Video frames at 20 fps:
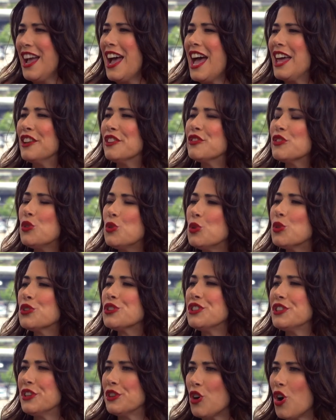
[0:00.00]
And of
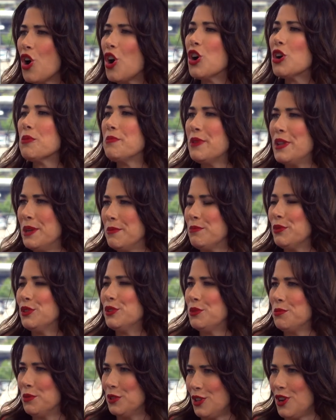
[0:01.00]
course, there are people
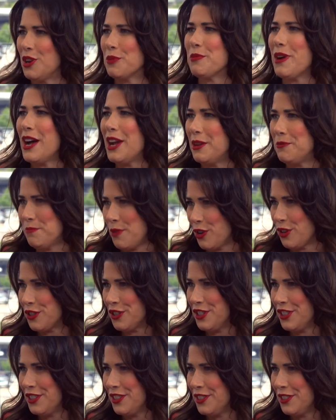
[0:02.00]
who belong behind
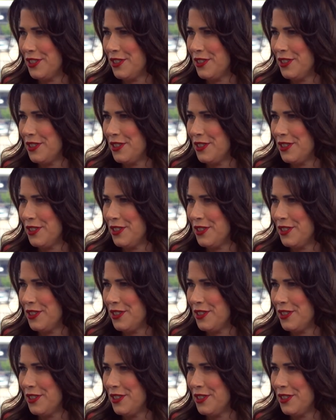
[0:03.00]
bars. Mm-hmm.